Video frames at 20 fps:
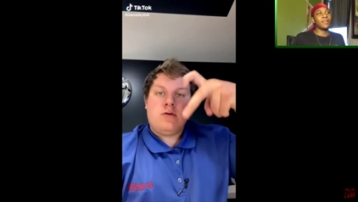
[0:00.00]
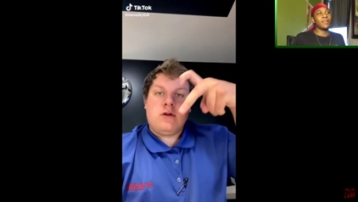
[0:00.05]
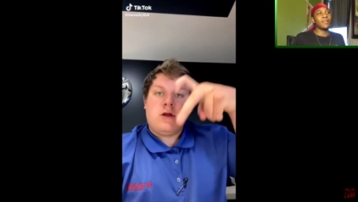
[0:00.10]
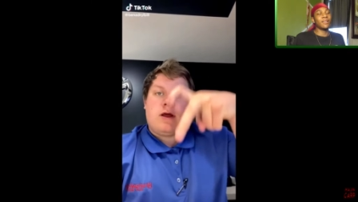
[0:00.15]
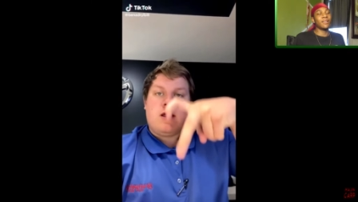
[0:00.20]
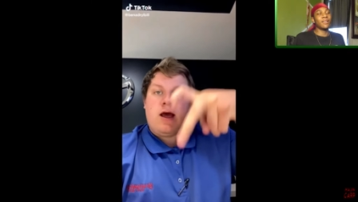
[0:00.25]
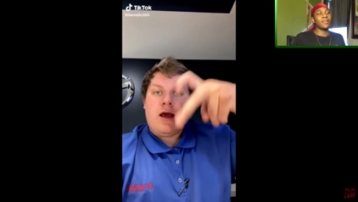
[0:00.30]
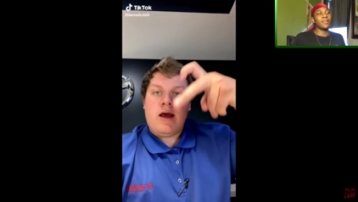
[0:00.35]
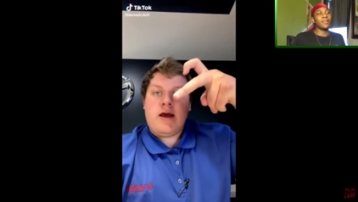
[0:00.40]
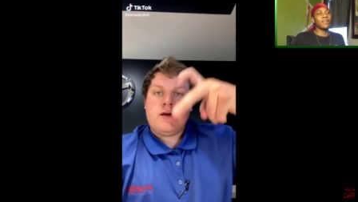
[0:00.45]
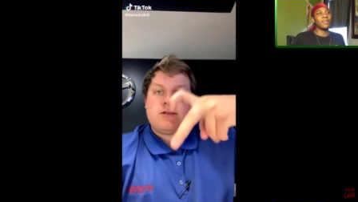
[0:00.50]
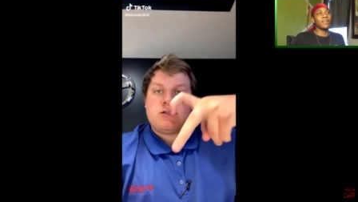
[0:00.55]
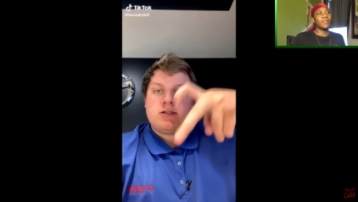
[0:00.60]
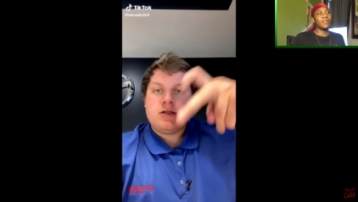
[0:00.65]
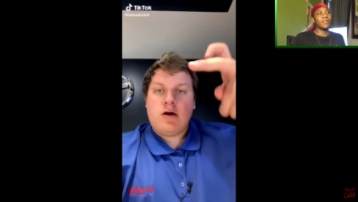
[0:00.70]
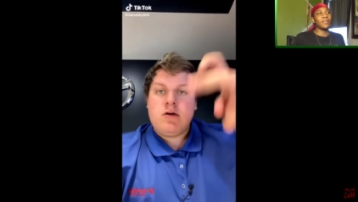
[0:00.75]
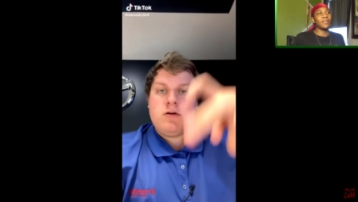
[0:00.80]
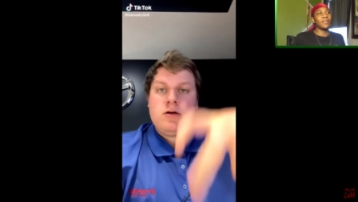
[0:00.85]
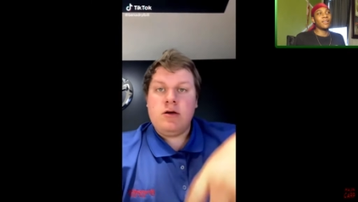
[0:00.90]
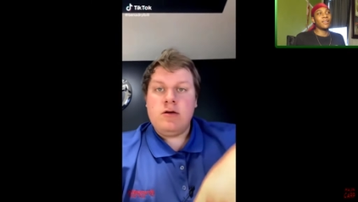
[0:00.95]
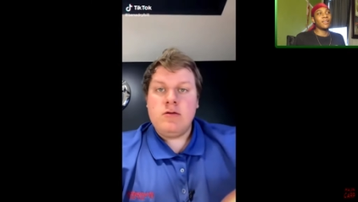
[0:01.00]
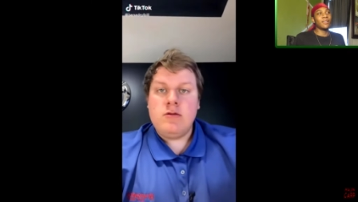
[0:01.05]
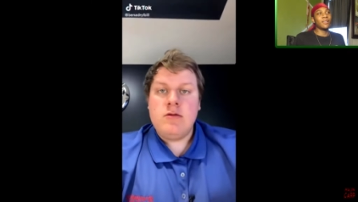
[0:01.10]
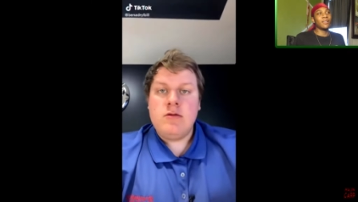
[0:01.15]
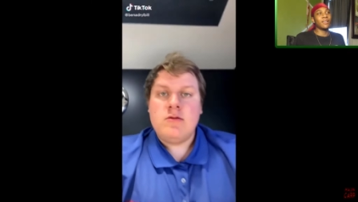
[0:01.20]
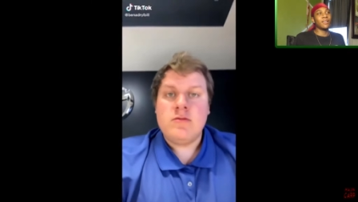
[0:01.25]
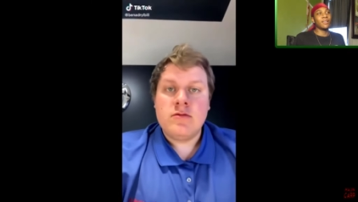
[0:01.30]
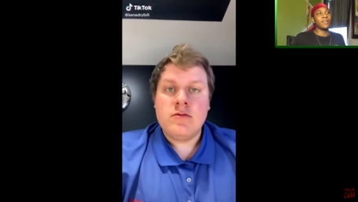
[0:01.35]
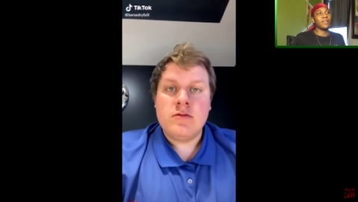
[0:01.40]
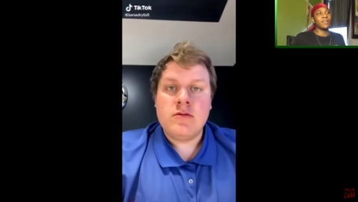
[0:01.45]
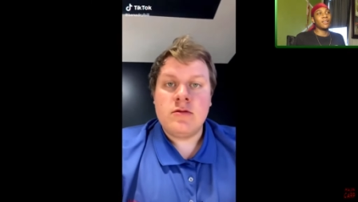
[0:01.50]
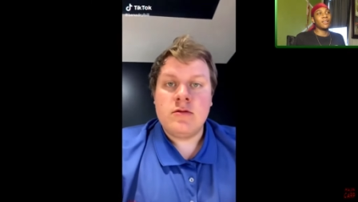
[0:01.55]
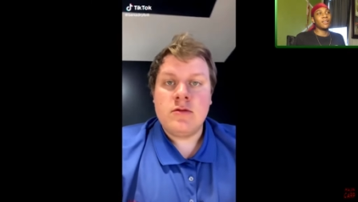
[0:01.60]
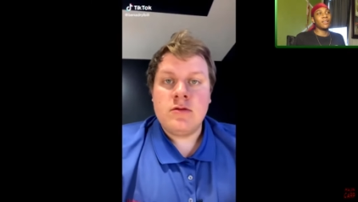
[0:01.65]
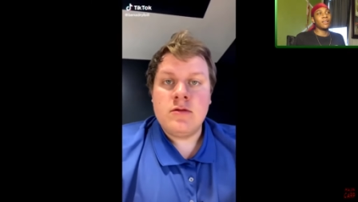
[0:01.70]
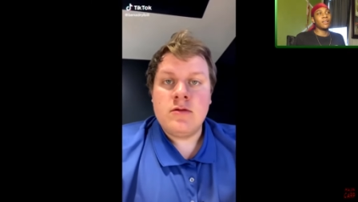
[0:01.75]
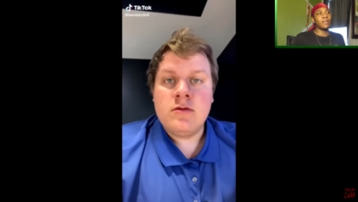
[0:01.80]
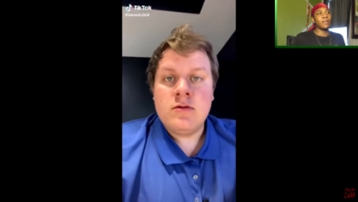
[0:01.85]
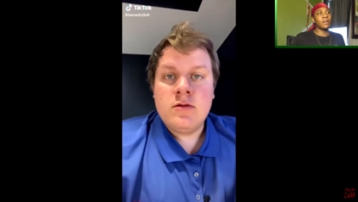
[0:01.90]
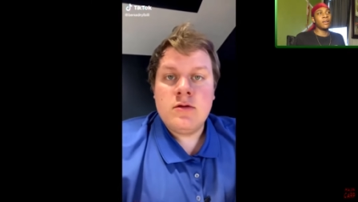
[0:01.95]
gang, shawty.
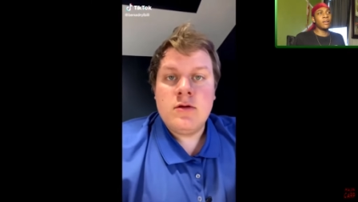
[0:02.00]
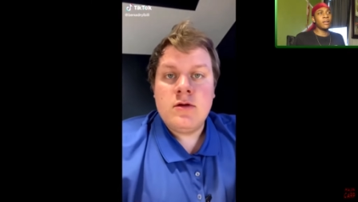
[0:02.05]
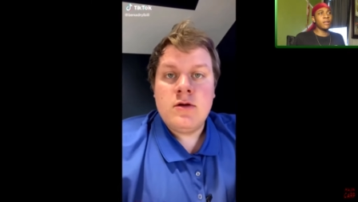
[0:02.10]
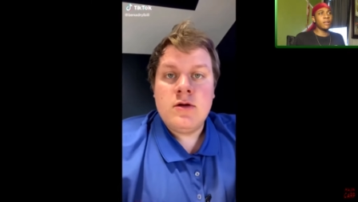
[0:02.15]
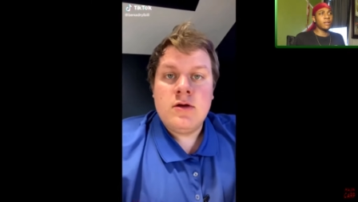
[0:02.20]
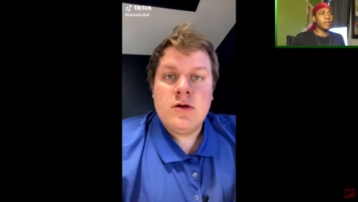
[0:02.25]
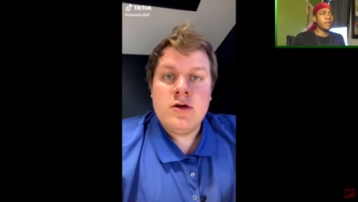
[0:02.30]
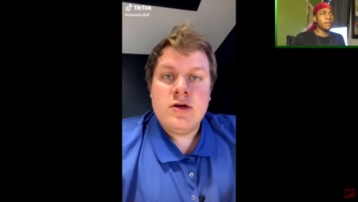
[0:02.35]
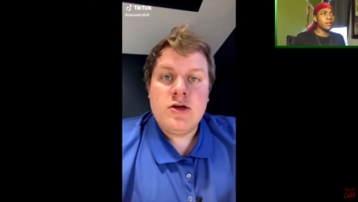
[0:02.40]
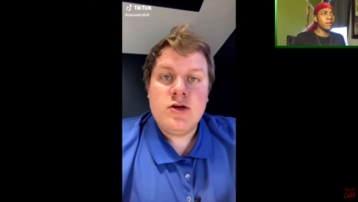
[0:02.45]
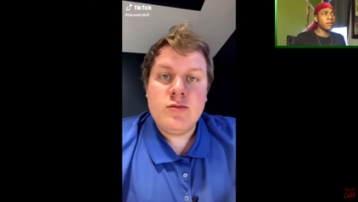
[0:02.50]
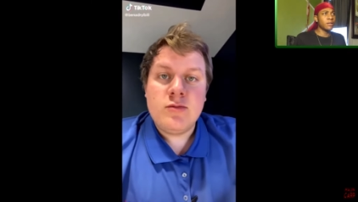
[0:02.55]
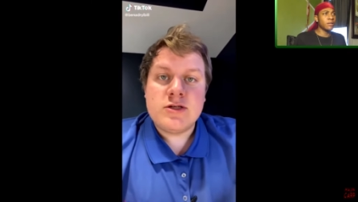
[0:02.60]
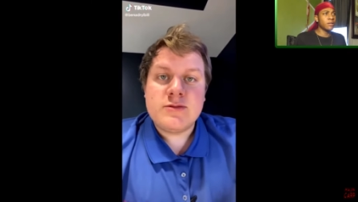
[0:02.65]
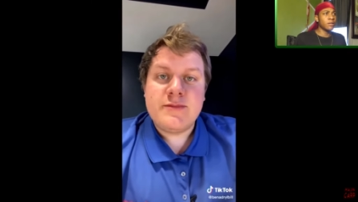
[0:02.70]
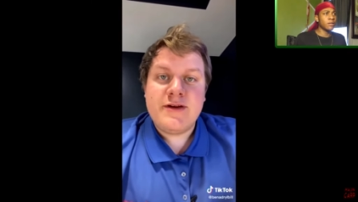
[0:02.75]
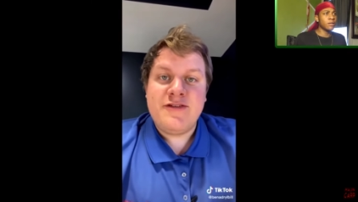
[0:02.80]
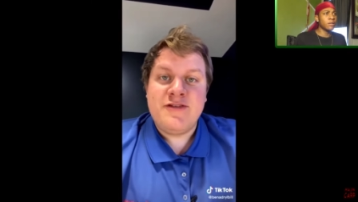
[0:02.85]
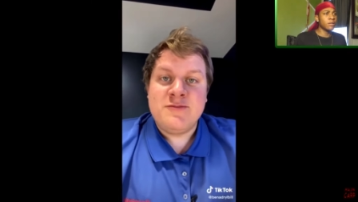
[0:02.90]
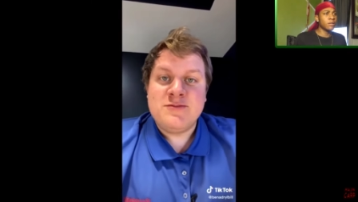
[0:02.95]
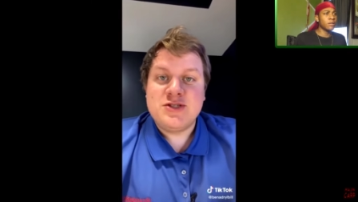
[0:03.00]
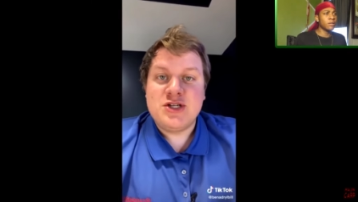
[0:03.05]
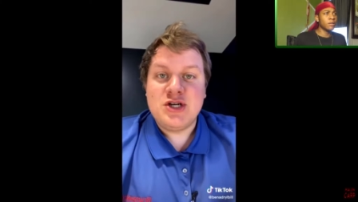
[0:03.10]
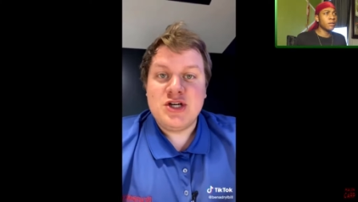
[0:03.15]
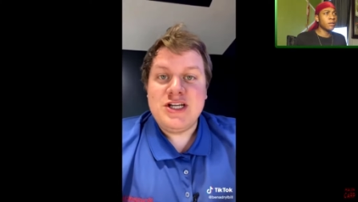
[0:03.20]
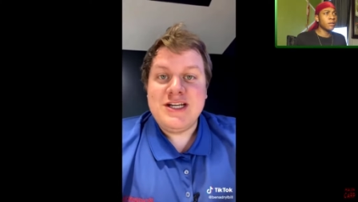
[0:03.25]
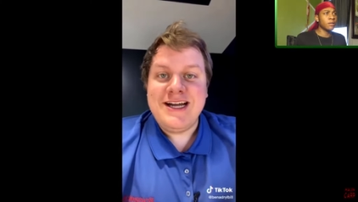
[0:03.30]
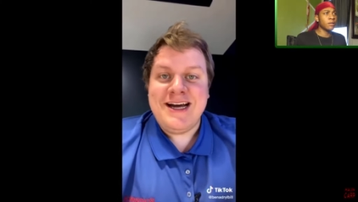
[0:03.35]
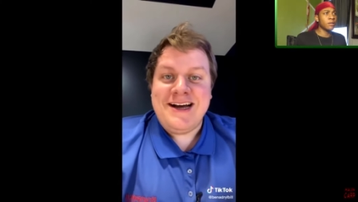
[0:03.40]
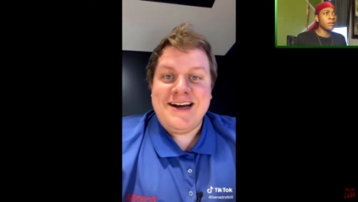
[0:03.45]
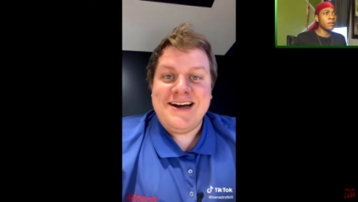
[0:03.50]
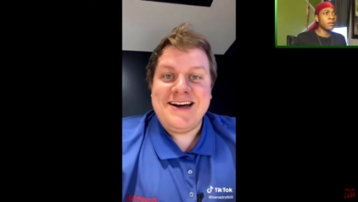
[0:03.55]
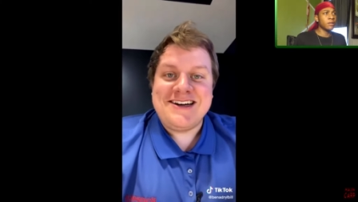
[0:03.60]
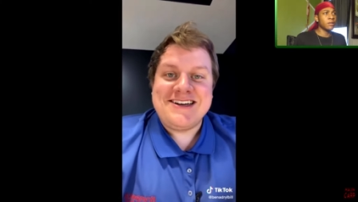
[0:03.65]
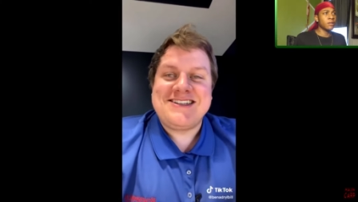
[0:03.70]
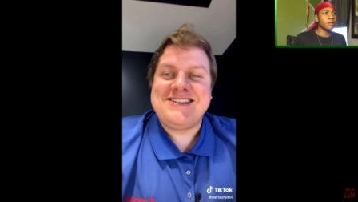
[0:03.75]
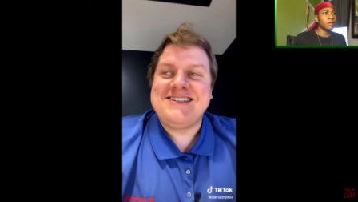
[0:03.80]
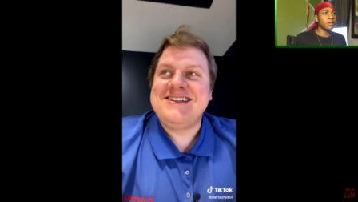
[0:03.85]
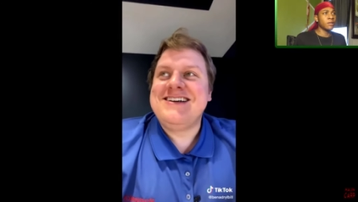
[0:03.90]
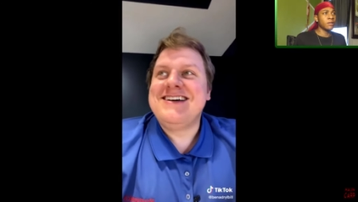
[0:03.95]
Huh? You must be from Dirty
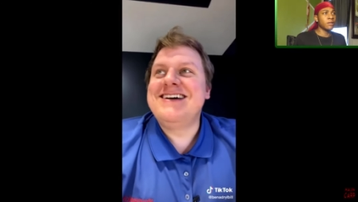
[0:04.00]
Dogs.